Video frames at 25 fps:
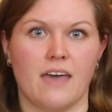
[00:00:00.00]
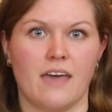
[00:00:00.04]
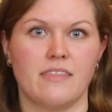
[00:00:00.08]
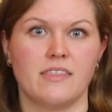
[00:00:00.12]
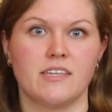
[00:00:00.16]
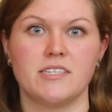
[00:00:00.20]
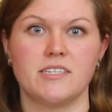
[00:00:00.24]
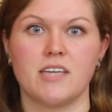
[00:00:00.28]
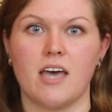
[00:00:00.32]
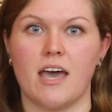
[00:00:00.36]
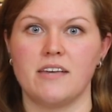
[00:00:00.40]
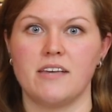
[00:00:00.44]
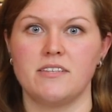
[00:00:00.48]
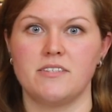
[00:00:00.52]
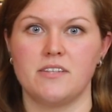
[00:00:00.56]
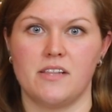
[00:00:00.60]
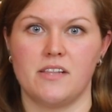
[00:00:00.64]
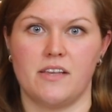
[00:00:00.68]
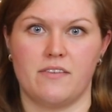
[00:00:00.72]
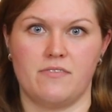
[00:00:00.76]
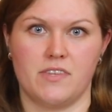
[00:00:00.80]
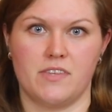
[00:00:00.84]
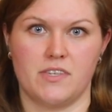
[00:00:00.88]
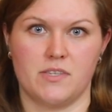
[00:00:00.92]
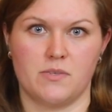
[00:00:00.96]
And the title
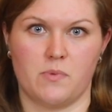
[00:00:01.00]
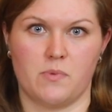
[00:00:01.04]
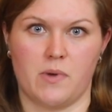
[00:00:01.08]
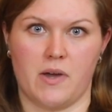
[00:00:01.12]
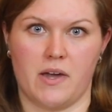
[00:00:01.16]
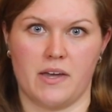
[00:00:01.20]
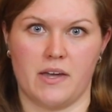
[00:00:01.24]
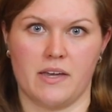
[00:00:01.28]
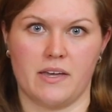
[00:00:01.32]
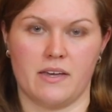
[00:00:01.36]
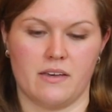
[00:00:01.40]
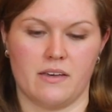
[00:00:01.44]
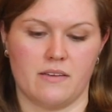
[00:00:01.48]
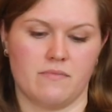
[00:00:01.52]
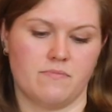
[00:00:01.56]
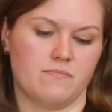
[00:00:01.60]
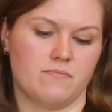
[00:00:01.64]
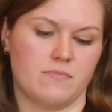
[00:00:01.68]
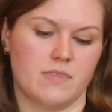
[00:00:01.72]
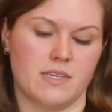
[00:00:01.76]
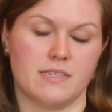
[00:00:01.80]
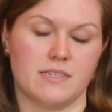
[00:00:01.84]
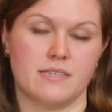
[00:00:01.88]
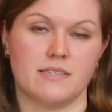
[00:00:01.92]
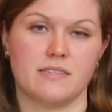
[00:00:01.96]
of this work,
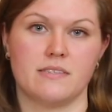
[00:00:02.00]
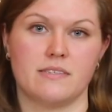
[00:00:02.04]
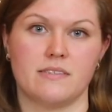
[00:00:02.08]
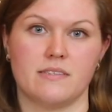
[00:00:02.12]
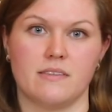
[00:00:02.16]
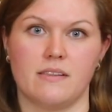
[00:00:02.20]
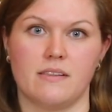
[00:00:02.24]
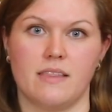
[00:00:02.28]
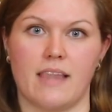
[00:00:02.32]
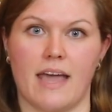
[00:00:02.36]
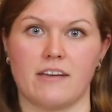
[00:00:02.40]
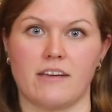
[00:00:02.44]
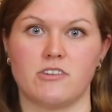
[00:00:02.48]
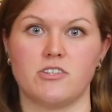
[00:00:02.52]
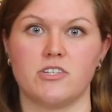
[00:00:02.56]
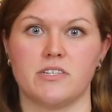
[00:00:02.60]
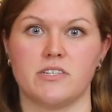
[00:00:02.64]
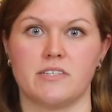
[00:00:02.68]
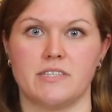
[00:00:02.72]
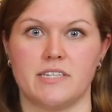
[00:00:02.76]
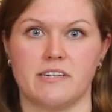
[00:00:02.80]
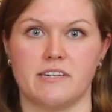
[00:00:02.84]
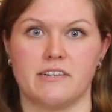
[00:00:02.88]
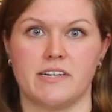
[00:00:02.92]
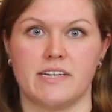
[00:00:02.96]
this lecture
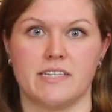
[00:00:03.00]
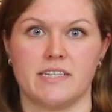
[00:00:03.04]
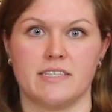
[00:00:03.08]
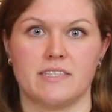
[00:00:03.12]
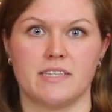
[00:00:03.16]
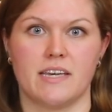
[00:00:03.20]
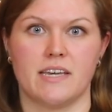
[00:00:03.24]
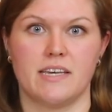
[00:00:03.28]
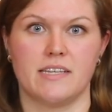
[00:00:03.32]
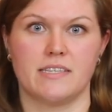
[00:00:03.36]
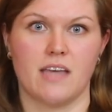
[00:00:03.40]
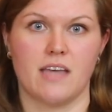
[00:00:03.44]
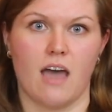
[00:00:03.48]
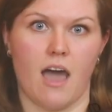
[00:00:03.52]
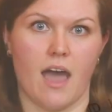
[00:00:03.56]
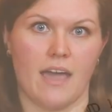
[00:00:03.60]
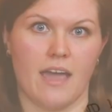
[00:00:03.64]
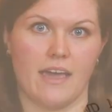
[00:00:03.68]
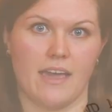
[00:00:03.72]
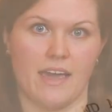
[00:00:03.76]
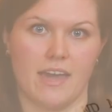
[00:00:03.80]
series, is High